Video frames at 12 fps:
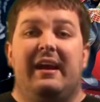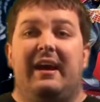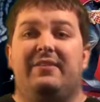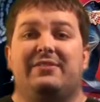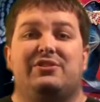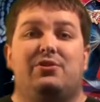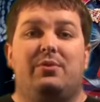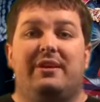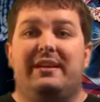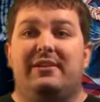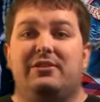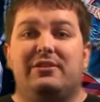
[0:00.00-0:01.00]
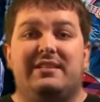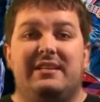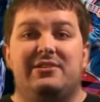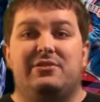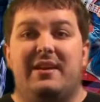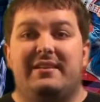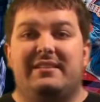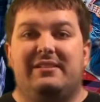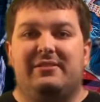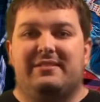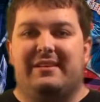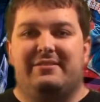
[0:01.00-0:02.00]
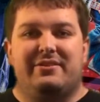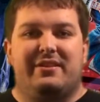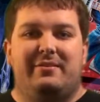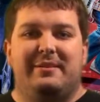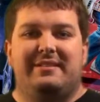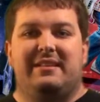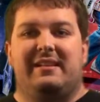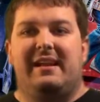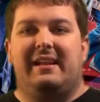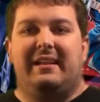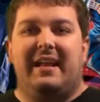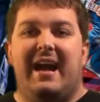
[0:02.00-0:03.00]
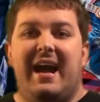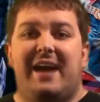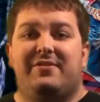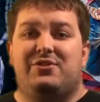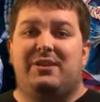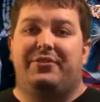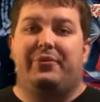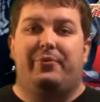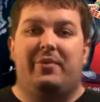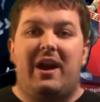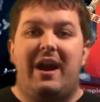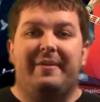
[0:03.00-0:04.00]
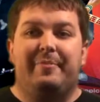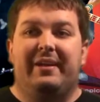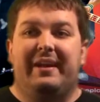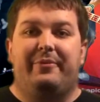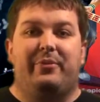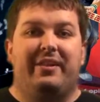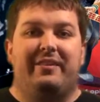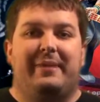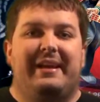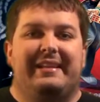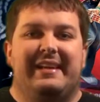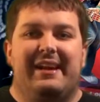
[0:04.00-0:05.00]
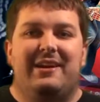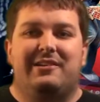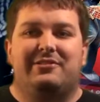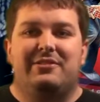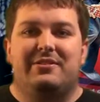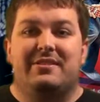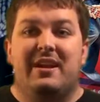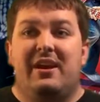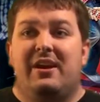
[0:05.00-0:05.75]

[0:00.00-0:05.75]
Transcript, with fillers: Uh, the story here looks interesting. Looks like there's going to be a lot of lives. You got The Rock playing one of the main characters.